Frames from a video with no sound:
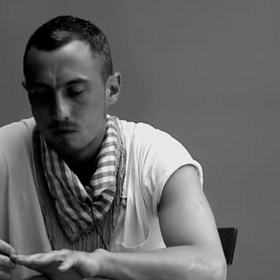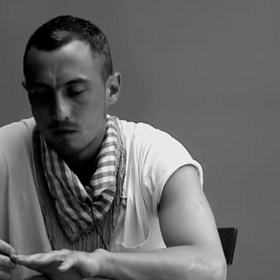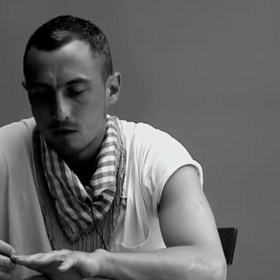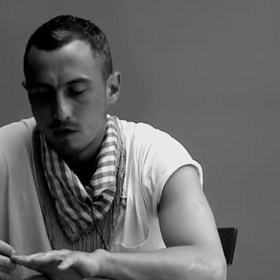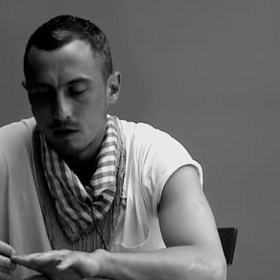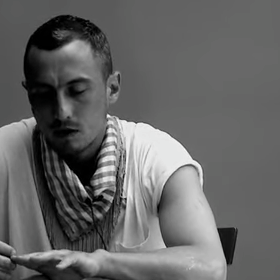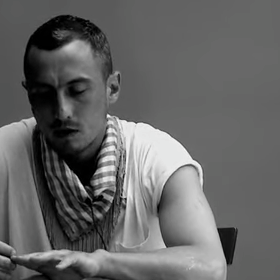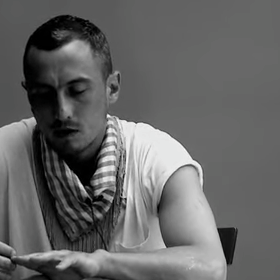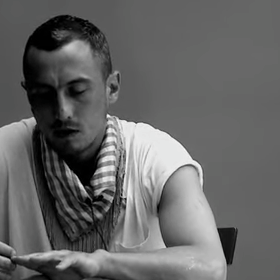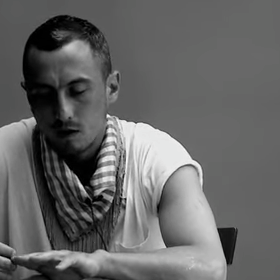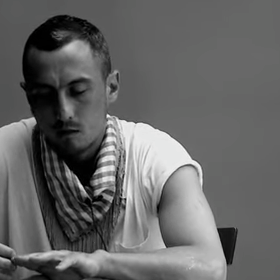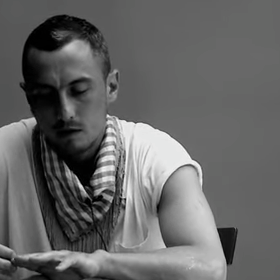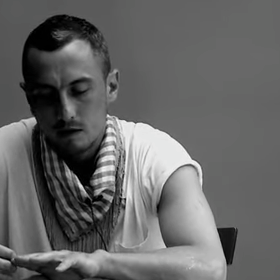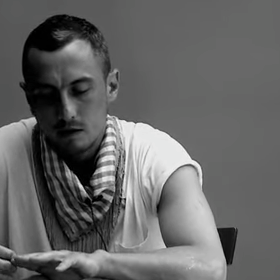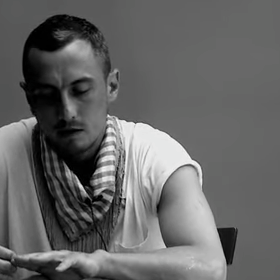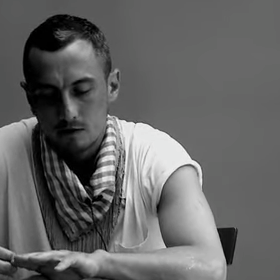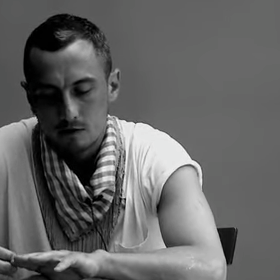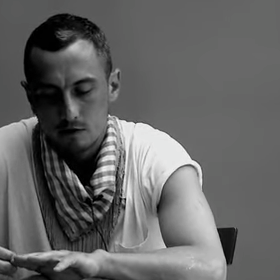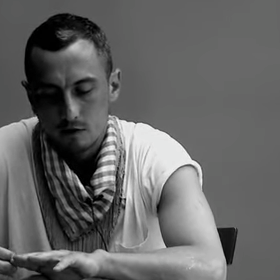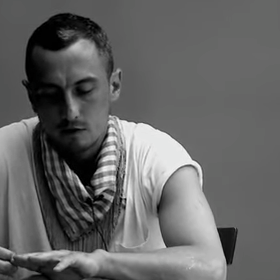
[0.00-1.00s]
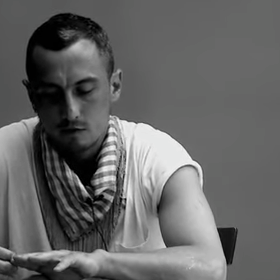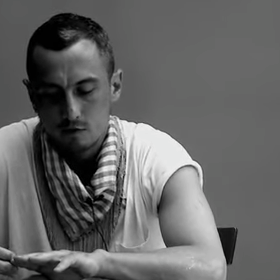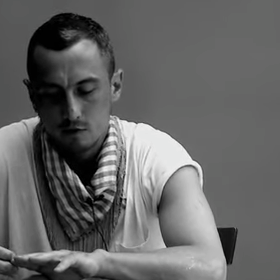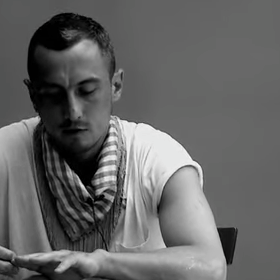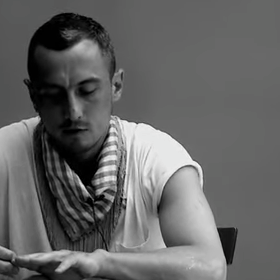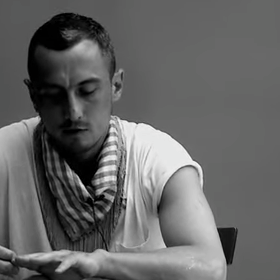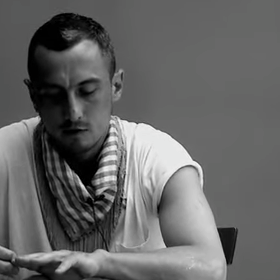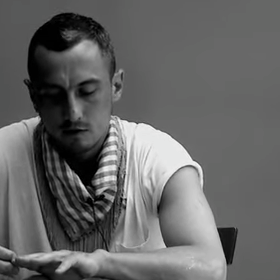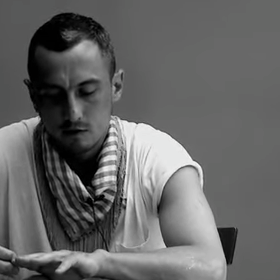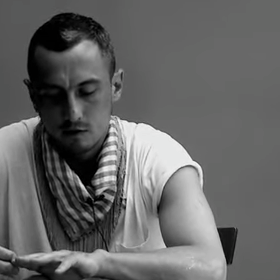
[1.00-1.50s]
Yeah, I mean, I do
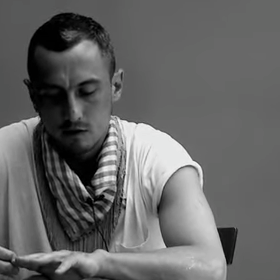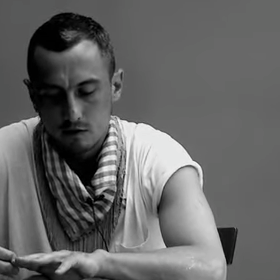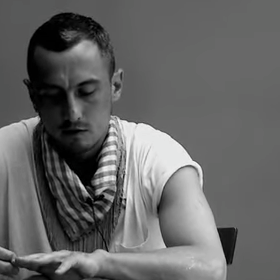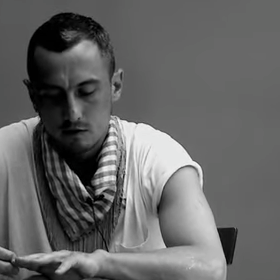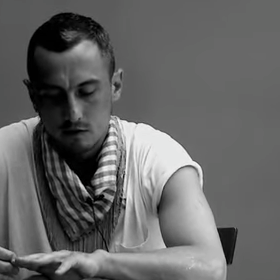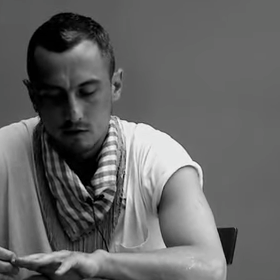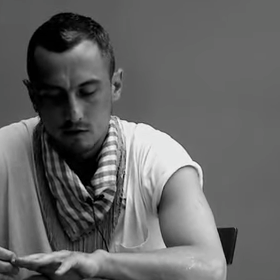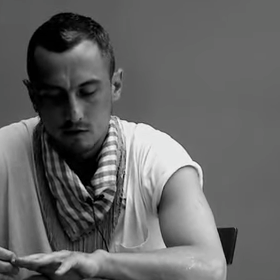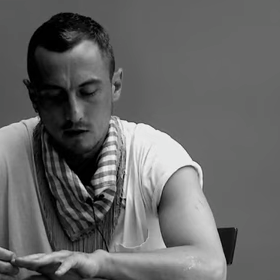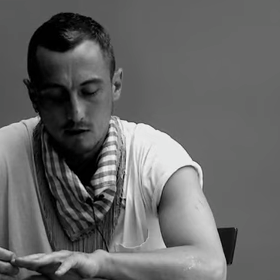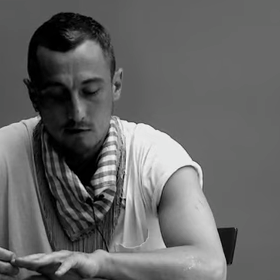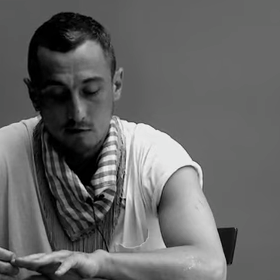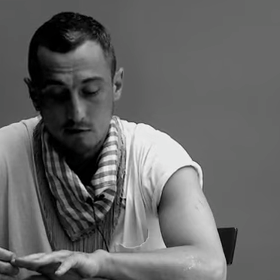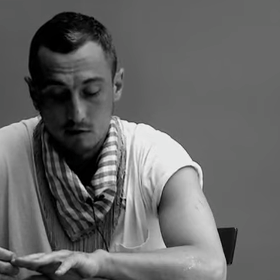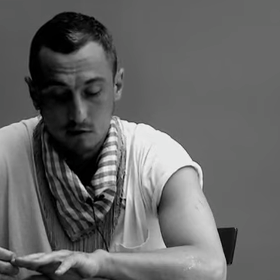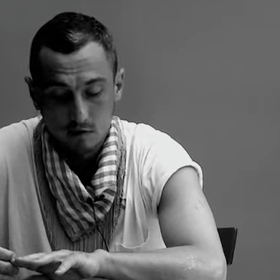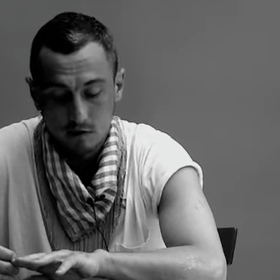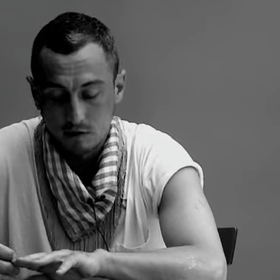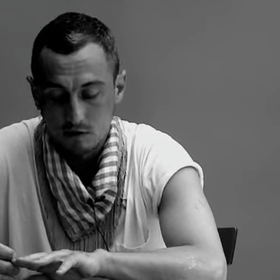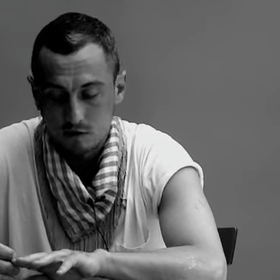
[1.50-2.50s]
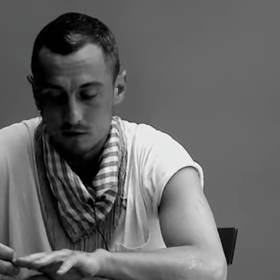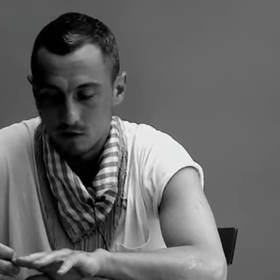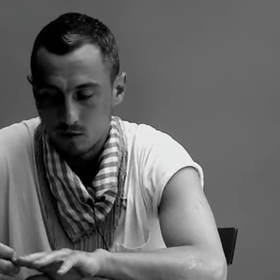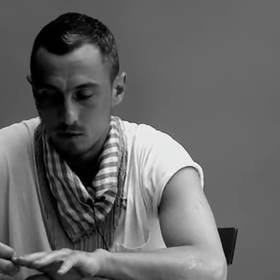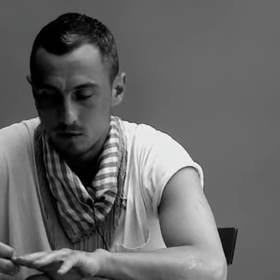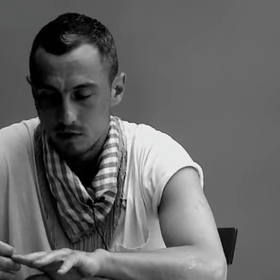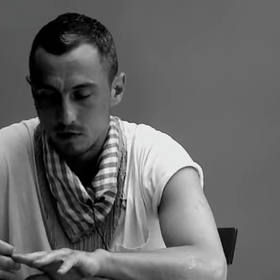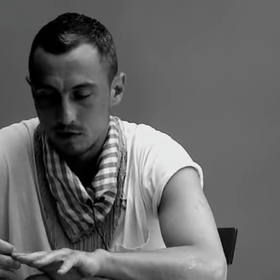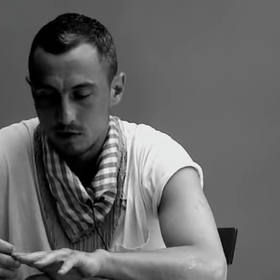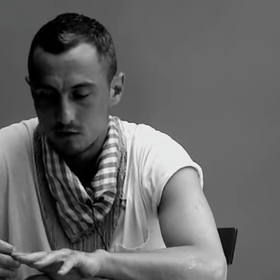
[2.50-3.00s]
feel, yes, I feel it's
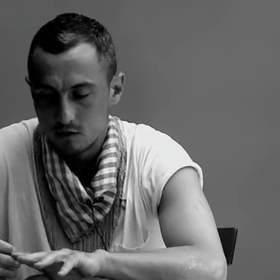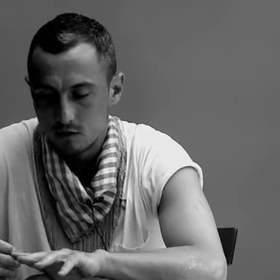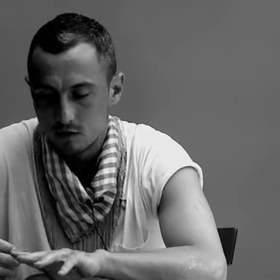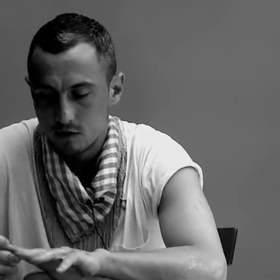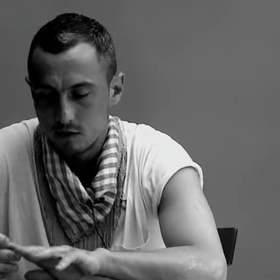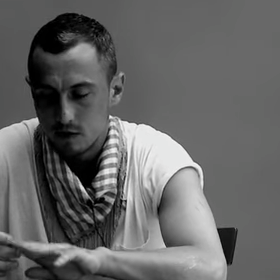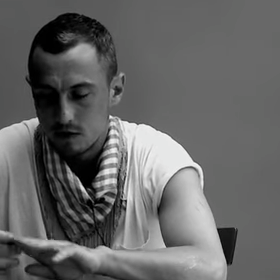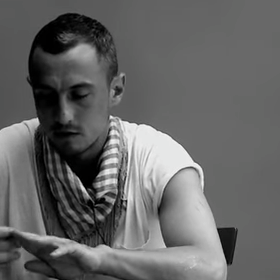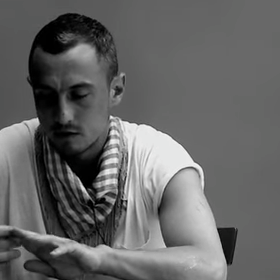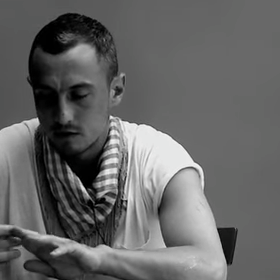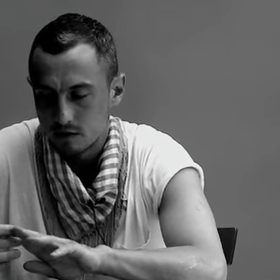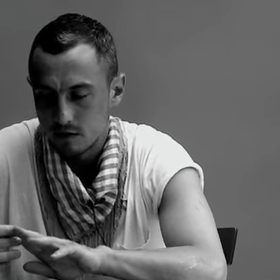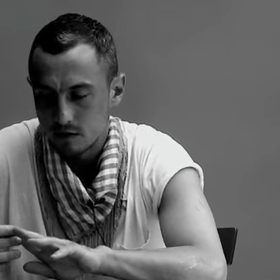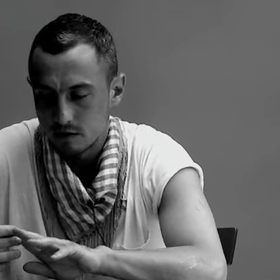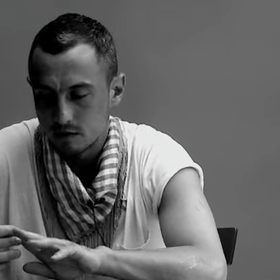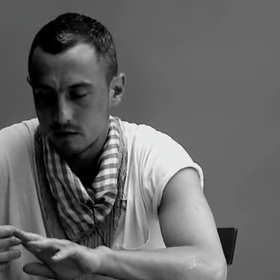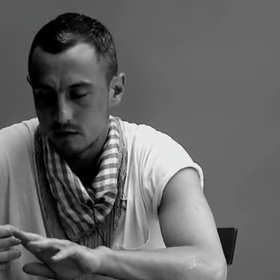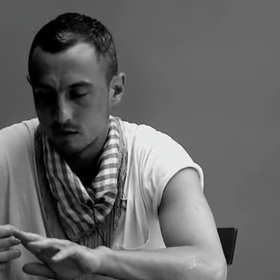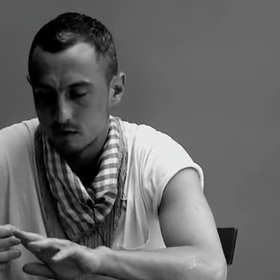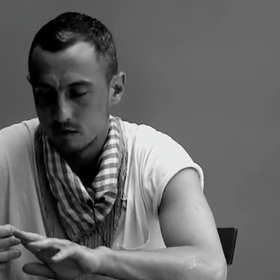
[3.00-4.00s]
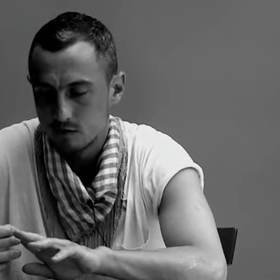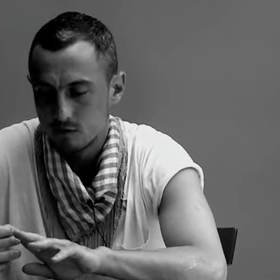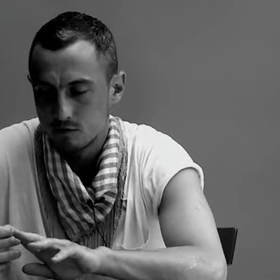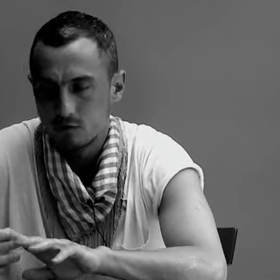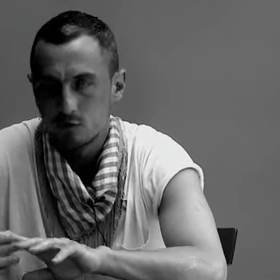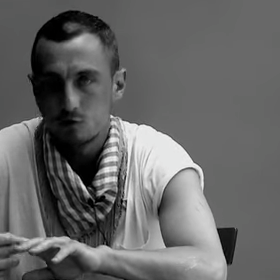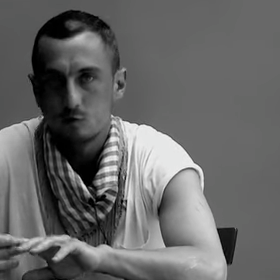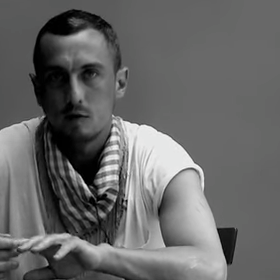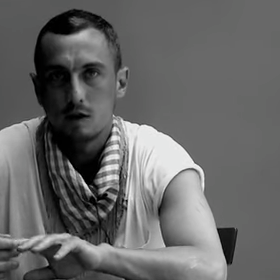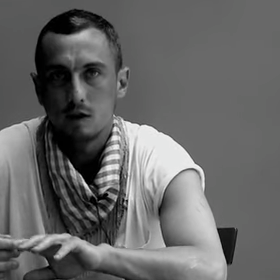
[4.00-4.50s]
completely true, and yes, I do
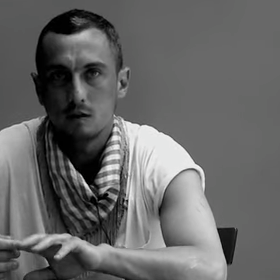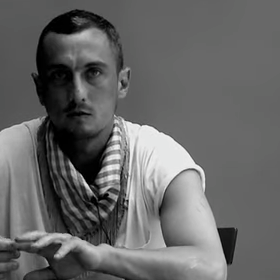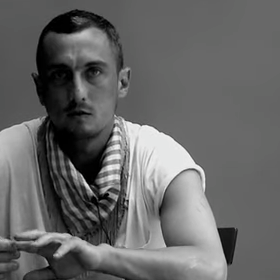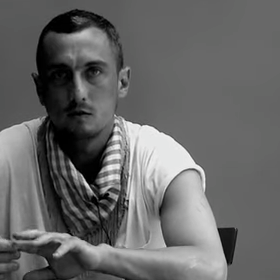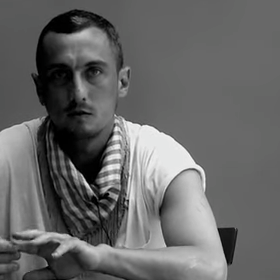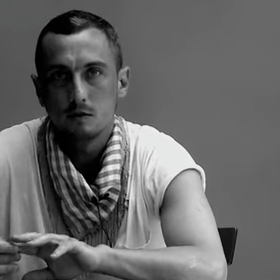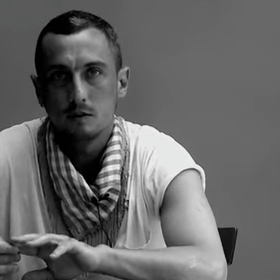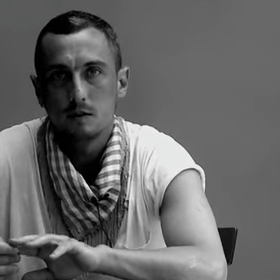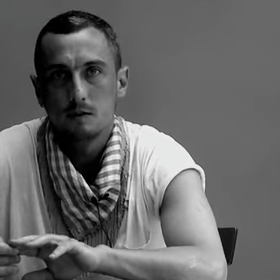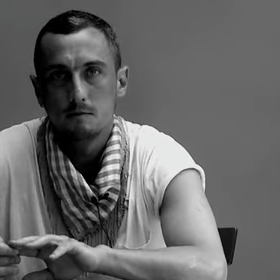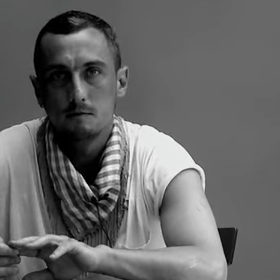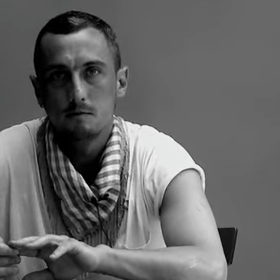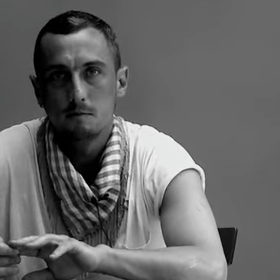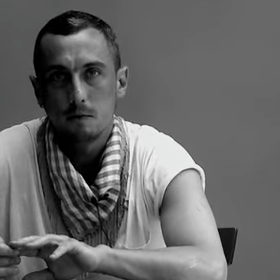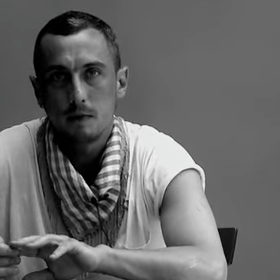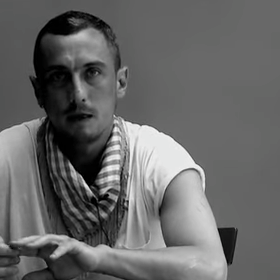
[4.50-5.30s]
feel part of it, yeah,